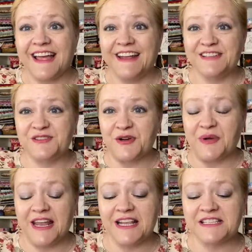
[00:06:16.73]
and so
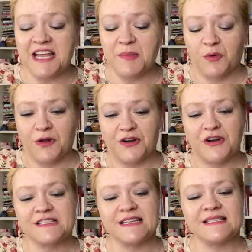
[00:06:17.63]
it is table runner
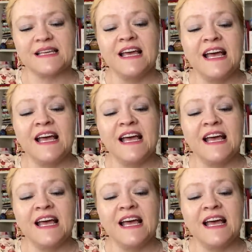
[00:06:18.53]
because it's